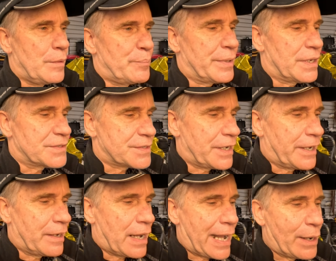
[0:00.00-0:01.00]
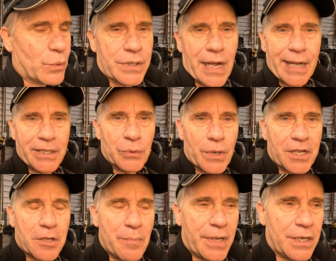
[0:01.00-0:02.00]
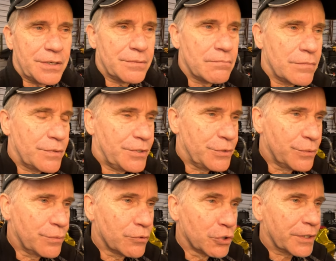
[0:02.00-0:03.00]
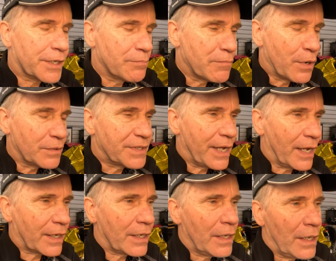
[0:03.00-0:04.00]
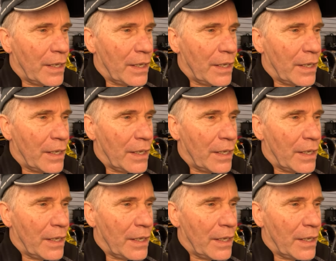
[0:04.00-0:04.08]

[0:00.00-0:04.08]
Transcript: But I would highly recommend you look at MoTeC.